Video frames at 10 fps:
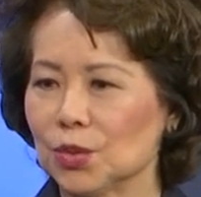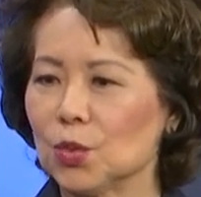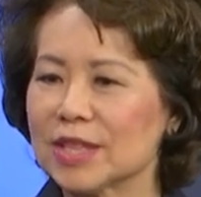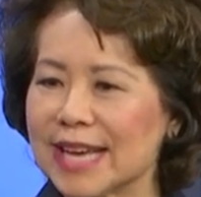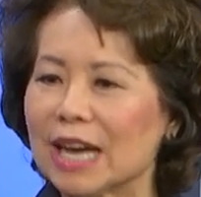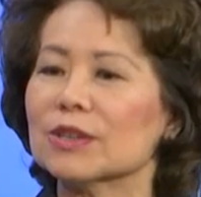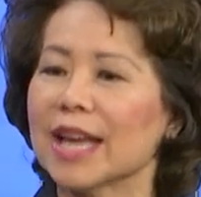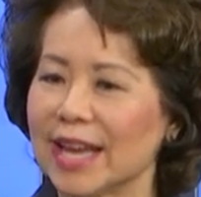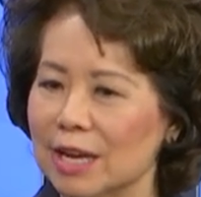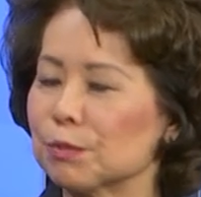without
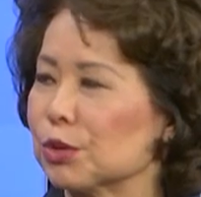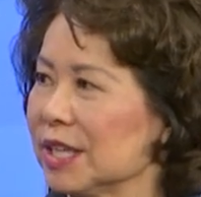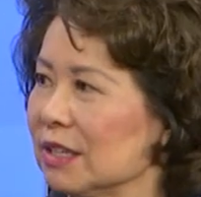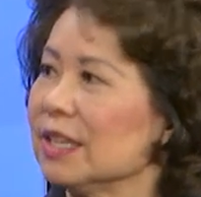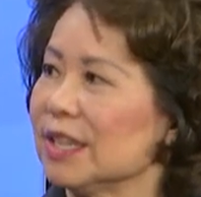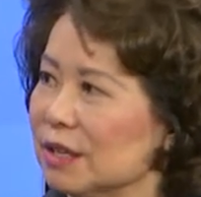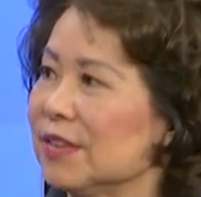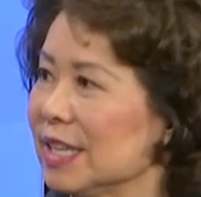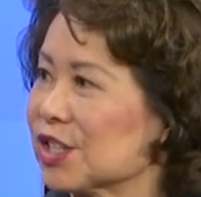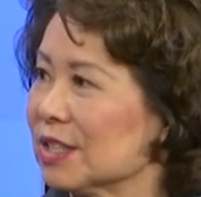hampering
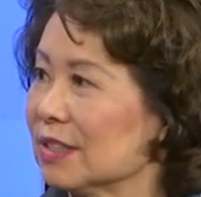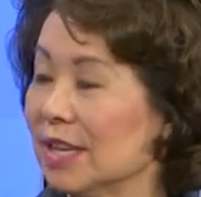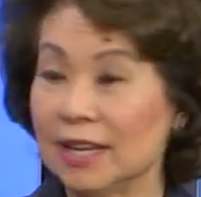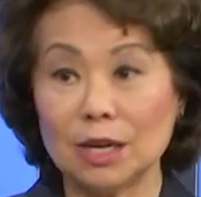innovation.